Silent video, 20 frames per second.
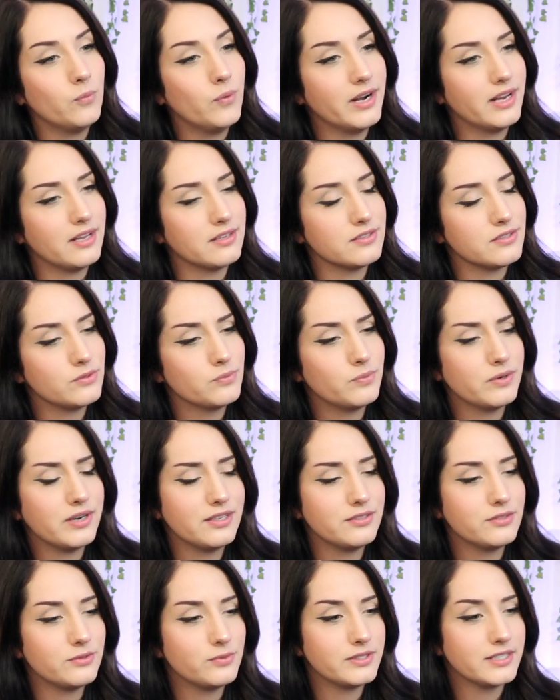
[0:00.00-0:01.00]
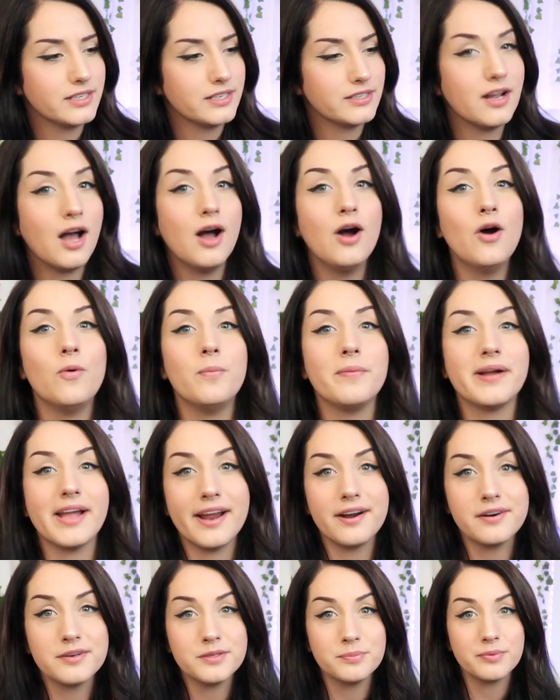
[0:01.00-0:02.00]
what else? What else was I gonna— oh, my
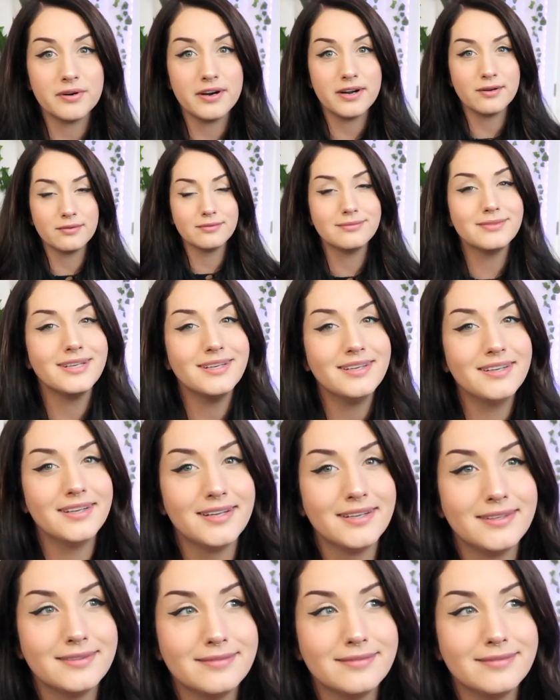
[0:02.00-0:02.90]
hair is brown, huh?